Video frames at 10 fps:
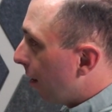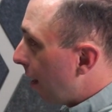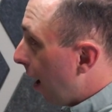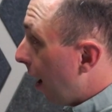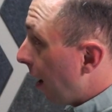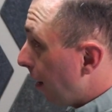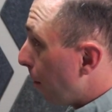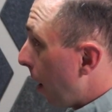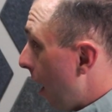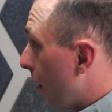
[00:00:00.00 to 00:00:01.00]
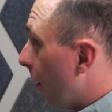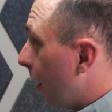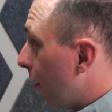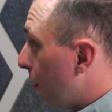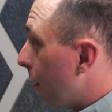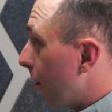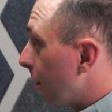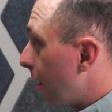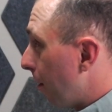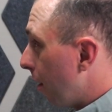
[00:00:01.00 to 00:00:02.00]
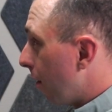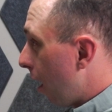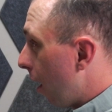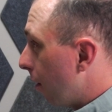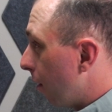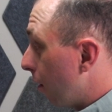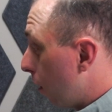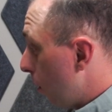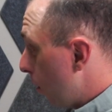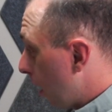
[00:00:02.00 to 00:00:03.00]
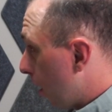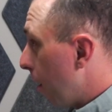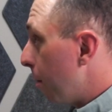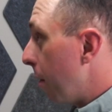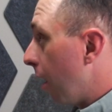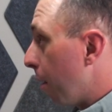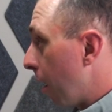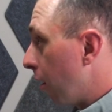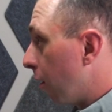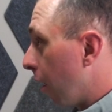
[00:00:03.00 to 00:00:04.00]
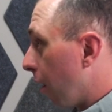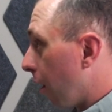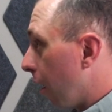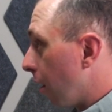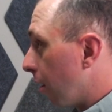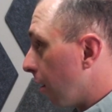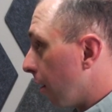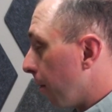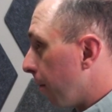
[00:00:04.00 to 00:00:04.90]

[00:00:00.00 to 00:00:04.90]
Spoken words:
they ended up anchoring it to 175. So you get the immediate pension increase,